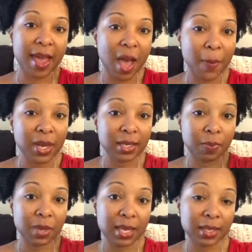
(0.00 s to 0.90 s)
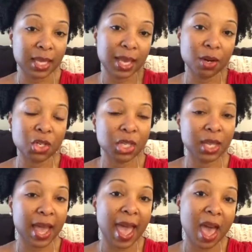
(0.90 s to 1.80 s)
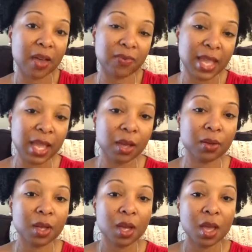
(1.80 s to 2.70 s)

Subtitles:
the happiness, the peace, and the energy that I have now.